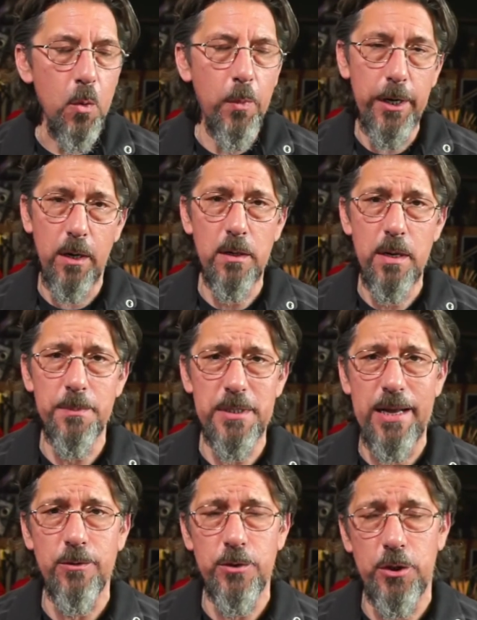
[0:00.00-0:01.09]
When it all comes
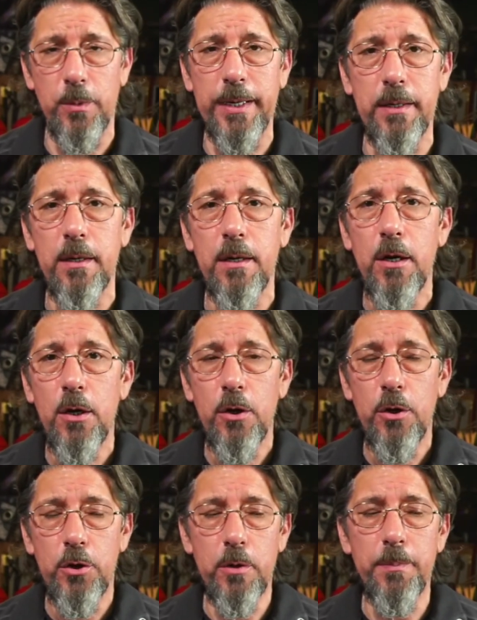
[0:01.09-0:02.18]
down to it,
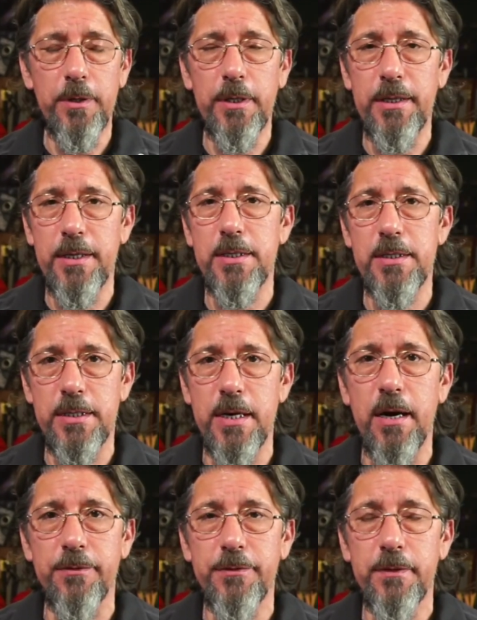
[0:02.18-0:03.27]
you're building this
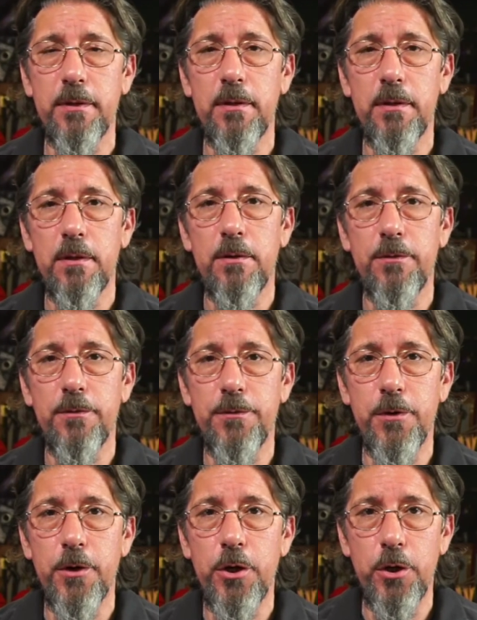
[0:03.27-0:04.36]
stuff
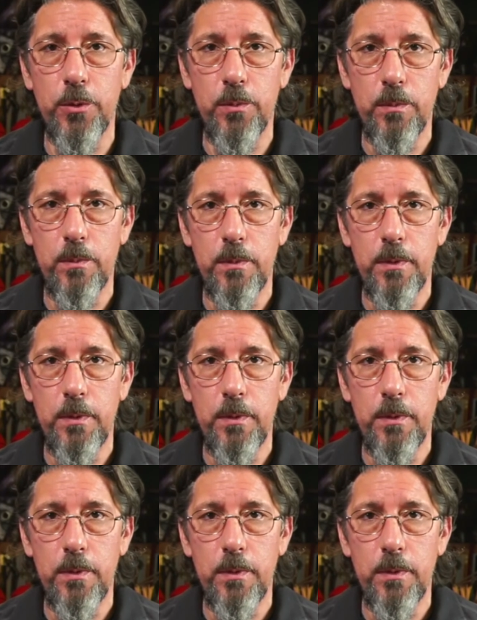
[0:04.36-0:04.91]
for you.